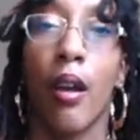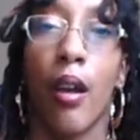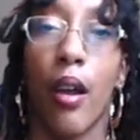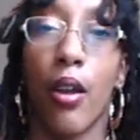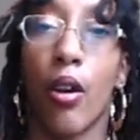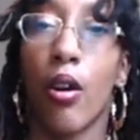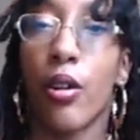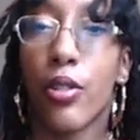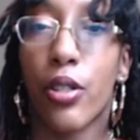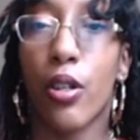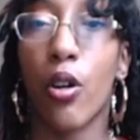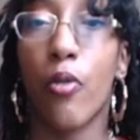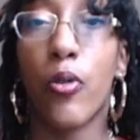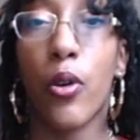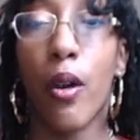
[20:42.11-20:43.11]
and
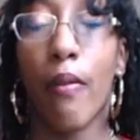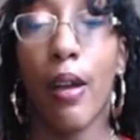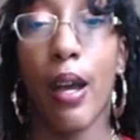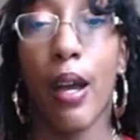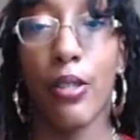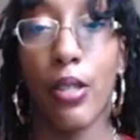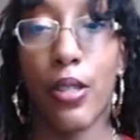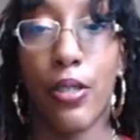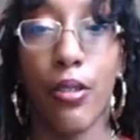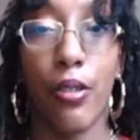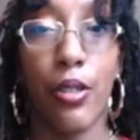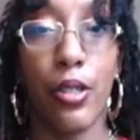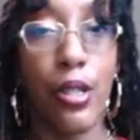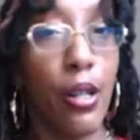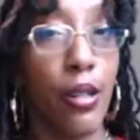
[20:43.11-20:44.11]
also if you have access to the
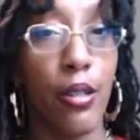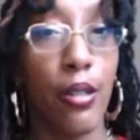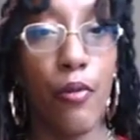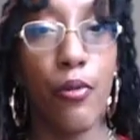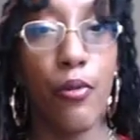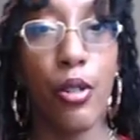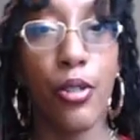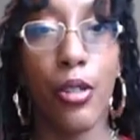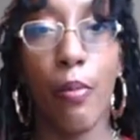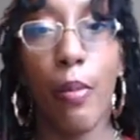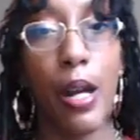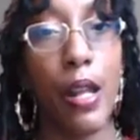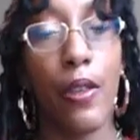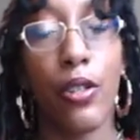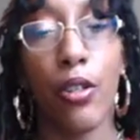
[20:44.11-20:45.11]
sun, if you're
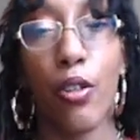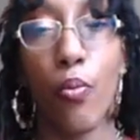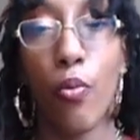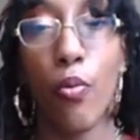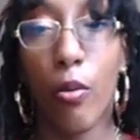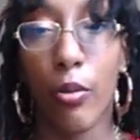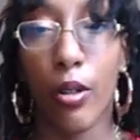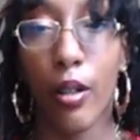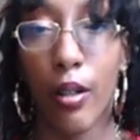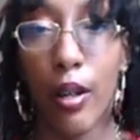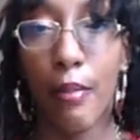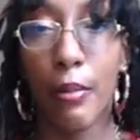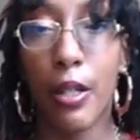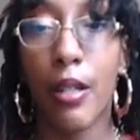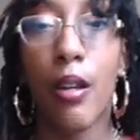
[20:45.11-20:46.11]
somebody that's in a warmer
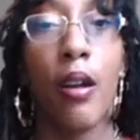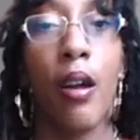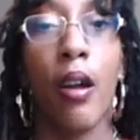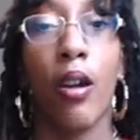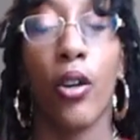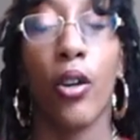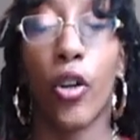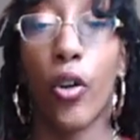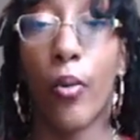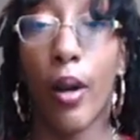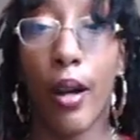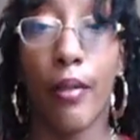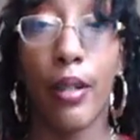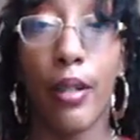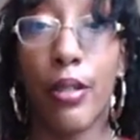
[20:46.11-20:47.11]
climate, go
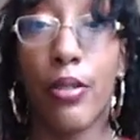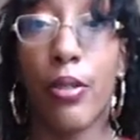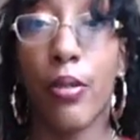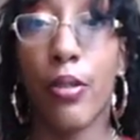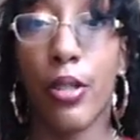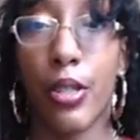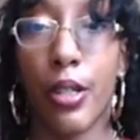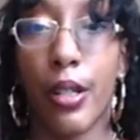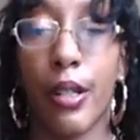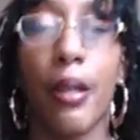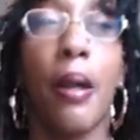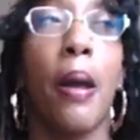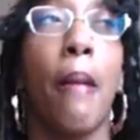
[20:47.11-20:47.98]
out into the sun.